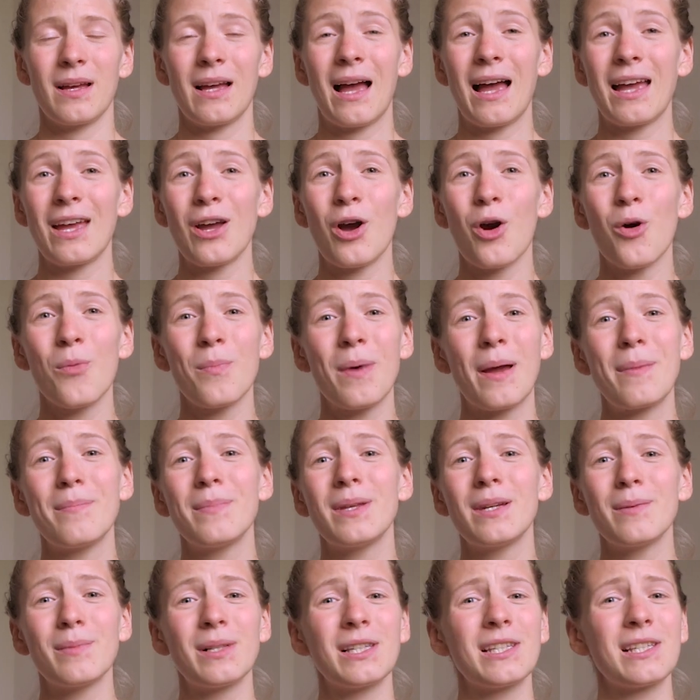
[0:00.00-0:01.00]
I hope my
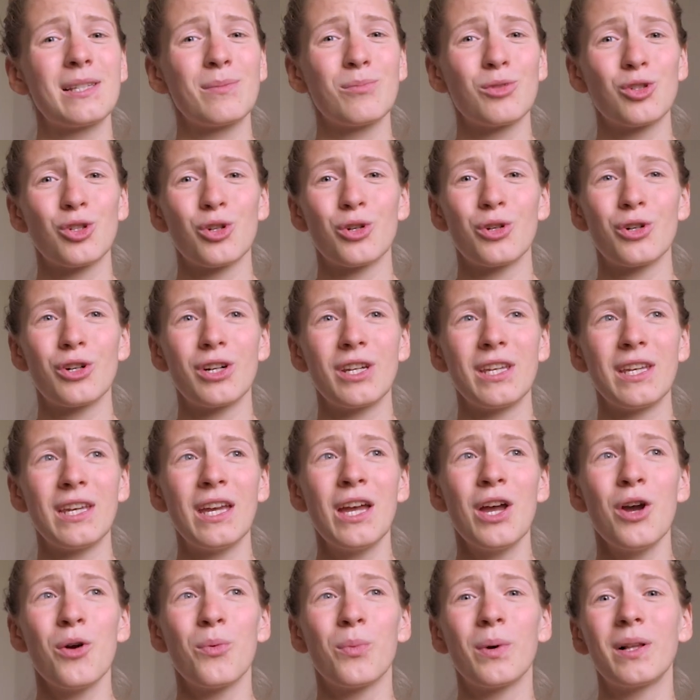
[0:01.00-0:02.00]
minimalism
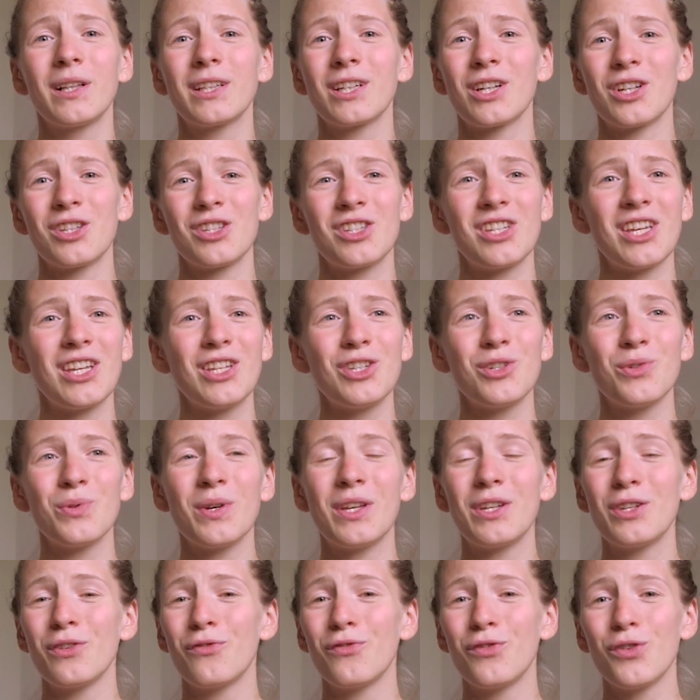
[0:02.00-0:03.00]
journey will continue
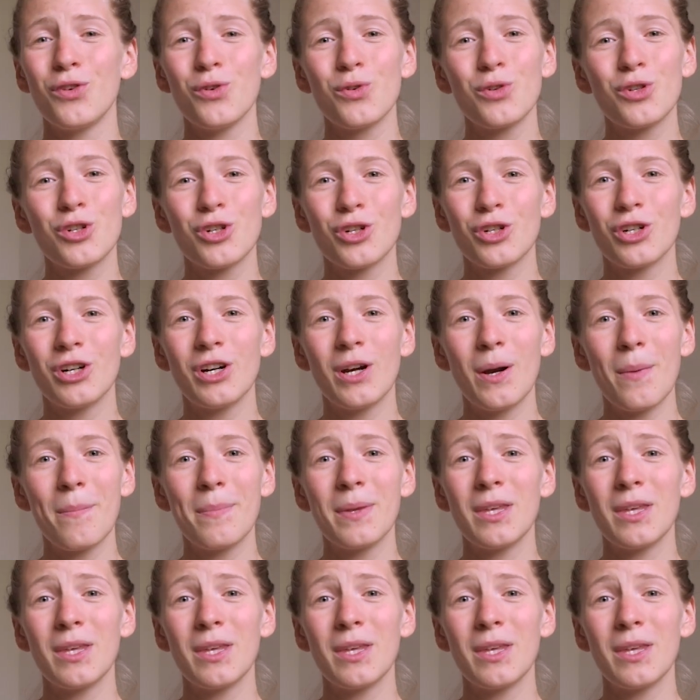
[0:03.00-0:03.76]
in the future,